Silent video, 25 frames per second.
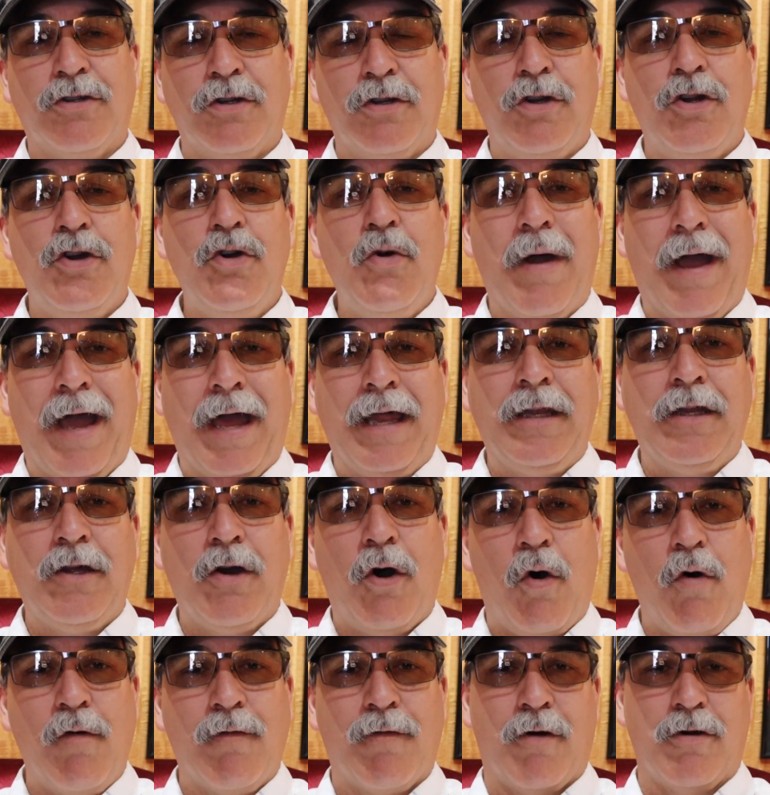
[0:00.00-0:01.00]
the new and the
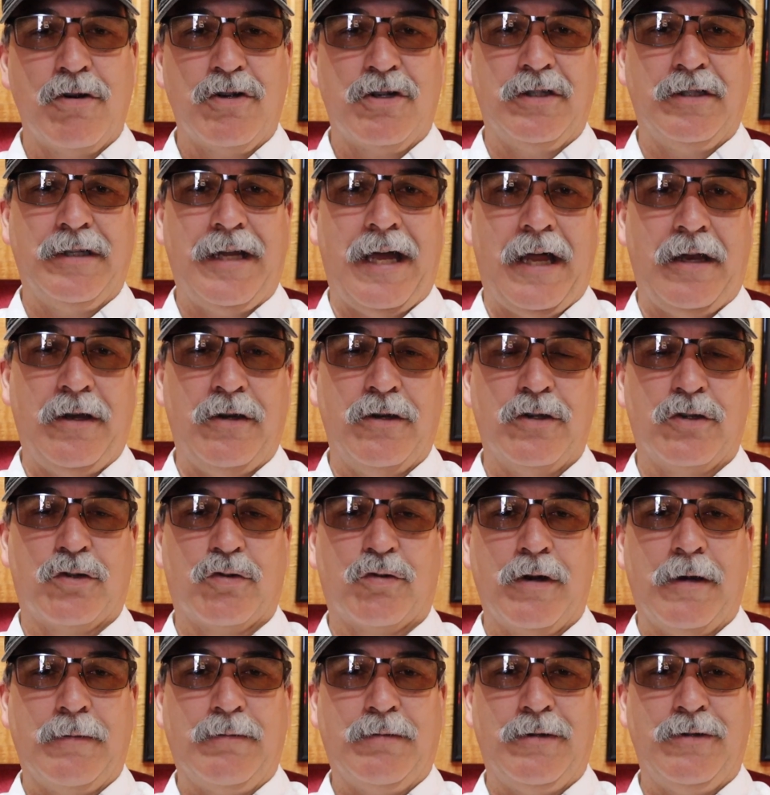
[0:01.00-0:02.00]
old version, down in the
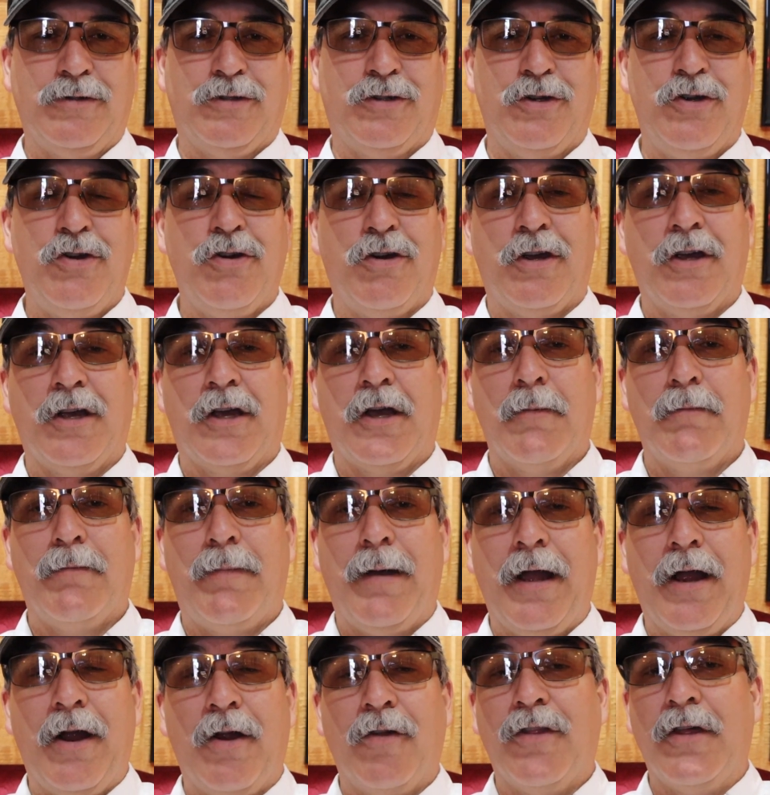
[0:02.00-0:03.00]
description so you can
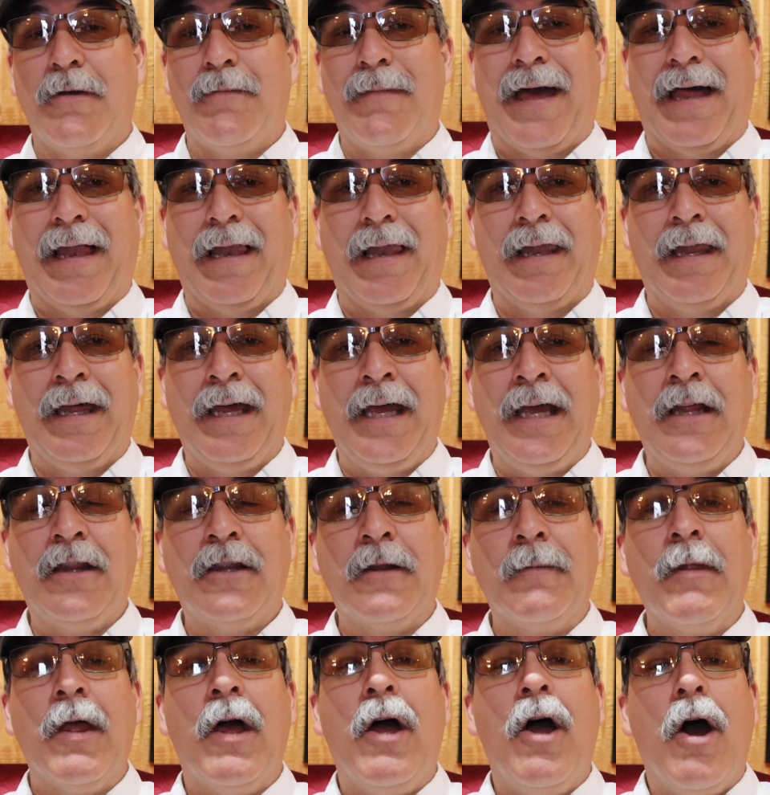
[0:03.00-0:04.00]
compare them at length.